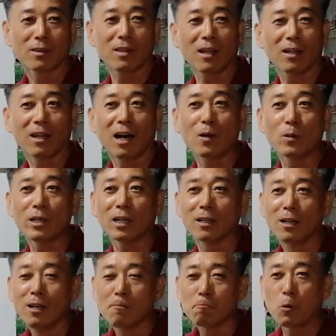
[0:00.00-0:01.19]
Then ano yan?
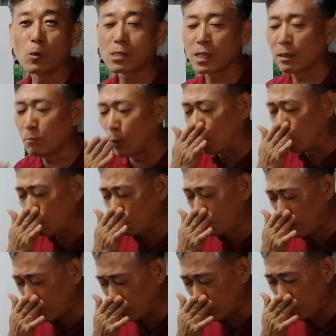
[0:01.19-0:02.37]
First time
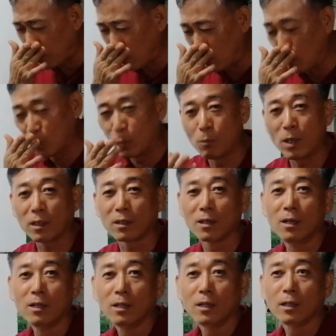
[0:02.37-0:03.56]
baho. But
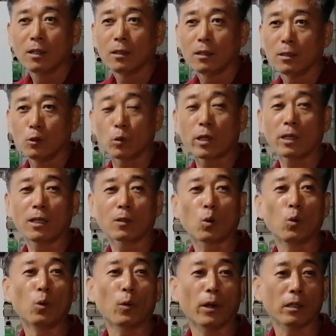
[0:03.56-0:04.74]
you cannot
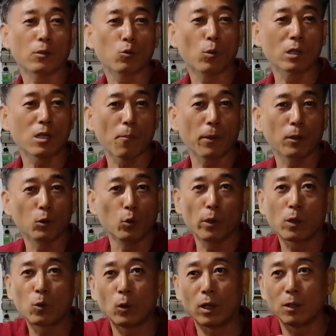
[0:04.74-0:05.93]
tolerate. What happened? You
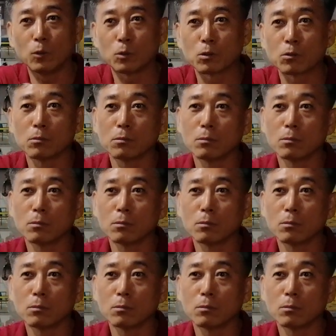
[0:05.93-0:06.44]
will go out.